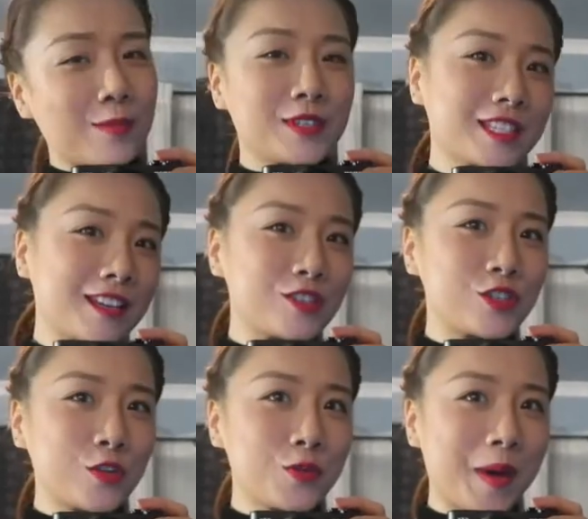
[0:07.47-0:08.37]
I'm just gonna
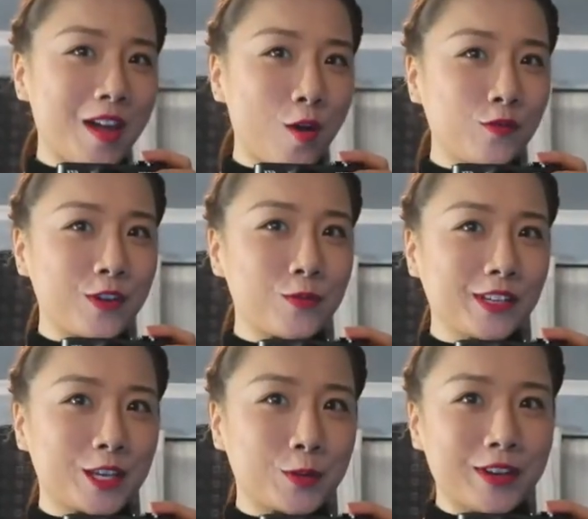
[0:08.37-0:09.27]
show you my outfit
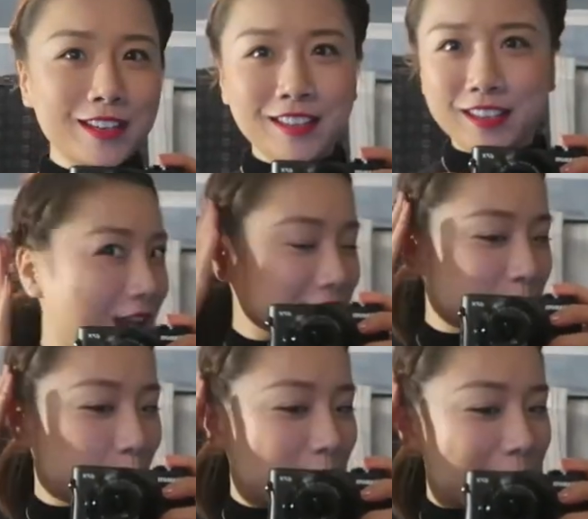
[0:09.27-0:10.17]
really quick. I
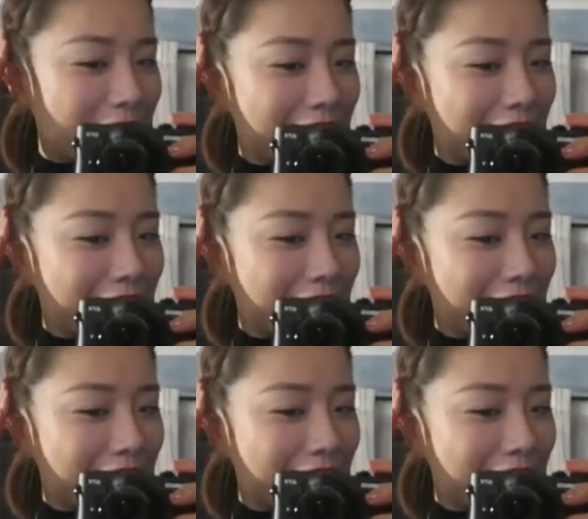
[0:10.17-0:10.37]
just braid my